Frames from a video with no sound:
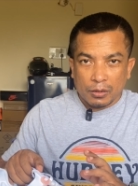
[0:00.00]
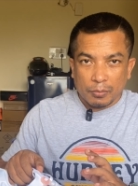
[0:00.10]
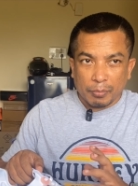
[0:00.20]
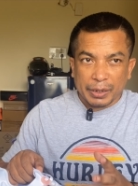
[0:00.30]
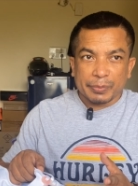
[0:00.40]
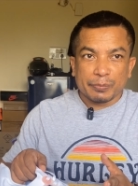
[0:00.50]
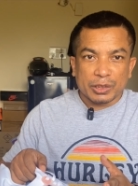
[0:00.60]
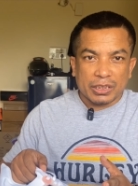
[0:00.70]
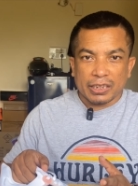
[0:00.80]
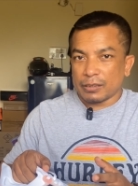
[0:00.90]
might be
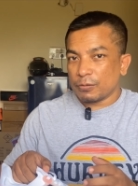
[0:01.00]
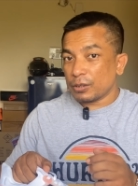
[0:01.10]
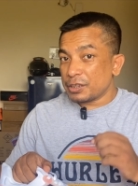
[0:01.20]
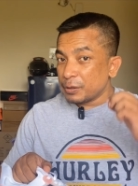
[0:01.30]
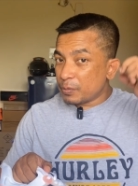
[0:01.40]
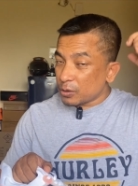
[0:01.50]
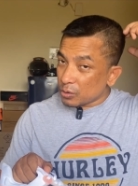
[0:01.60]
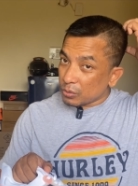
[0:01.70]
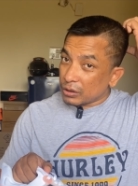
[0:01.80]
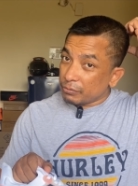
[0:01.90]
mistaken for a cheaper
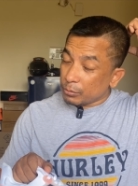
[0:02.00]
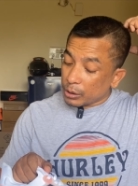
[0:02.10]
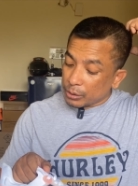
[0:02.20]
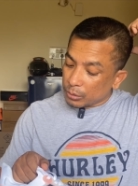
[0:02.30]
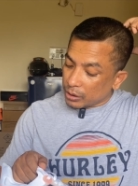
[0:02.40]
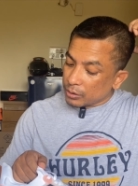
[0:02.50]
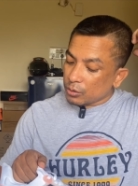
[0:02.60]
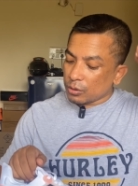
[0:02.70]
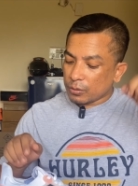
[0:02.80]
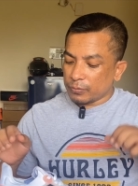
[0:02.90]
shoe if you are into that
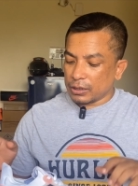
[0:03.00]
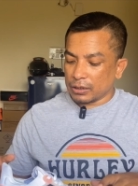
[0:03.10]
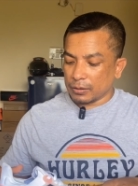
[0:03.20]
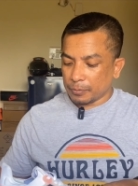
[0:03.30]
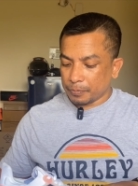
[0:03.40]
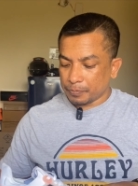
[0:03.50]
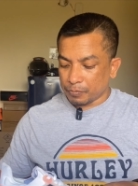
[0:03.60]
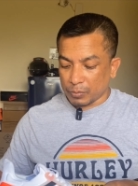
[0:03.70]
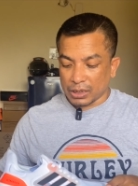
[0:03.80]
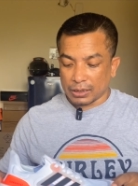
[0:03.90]
sort of thing.
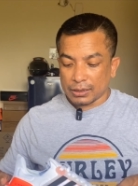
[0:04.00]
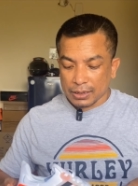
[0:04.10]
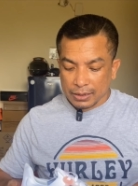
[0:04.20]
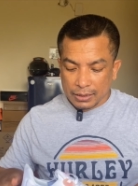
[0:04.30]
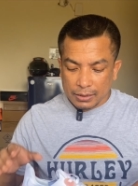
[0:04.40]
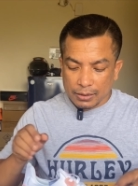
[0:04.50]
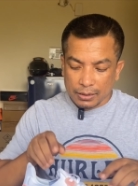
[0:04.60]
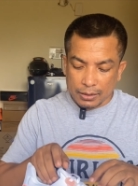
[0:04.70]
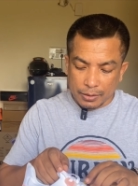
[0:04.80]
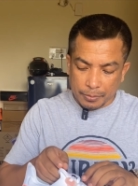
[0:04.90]
But other than
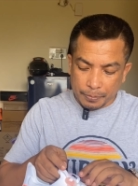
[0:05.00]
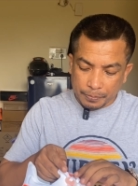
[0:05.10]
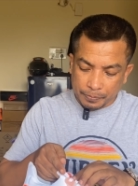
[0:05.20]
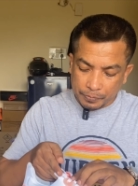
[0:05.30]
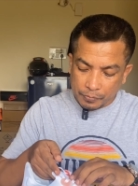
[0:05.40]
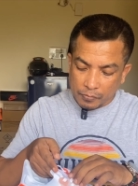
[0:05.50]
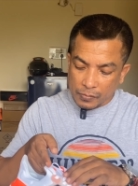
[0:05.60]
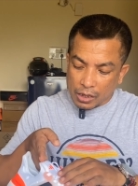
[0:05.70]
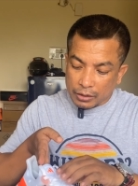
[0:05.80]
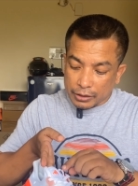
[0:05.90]
that,
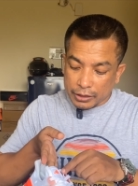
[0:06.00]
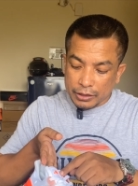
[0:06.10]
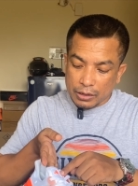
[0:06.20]
this is